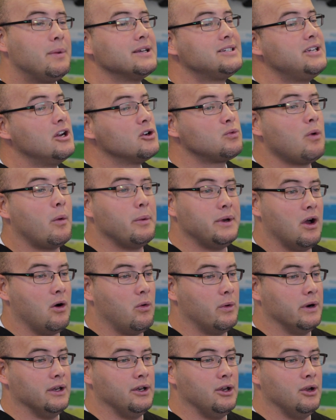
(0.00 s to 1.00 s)
Because here's what we
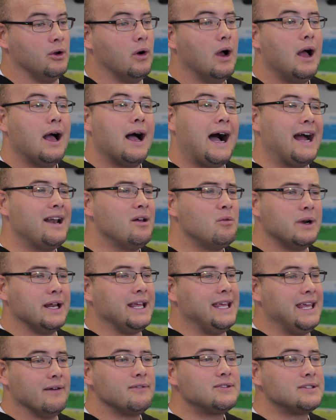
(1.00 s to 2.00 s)
don't want to do I don't
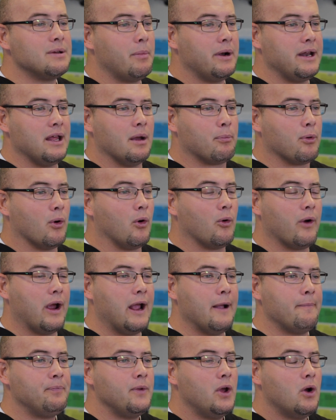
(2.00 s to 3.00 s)
want to give somebody a
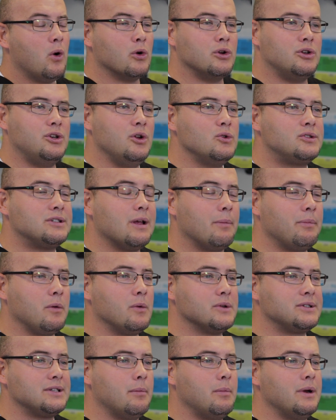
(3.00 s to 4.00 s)
program or do
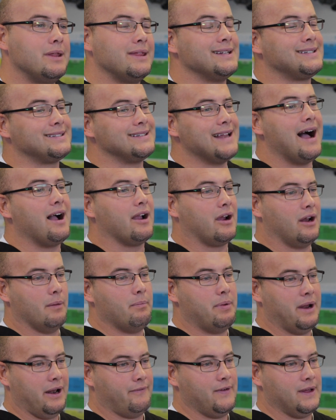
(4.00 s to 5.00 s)
something with someone that's not going
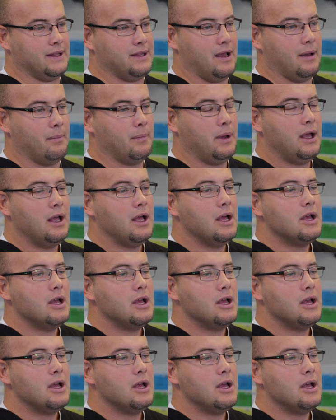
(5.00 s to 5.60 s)
to benefit them.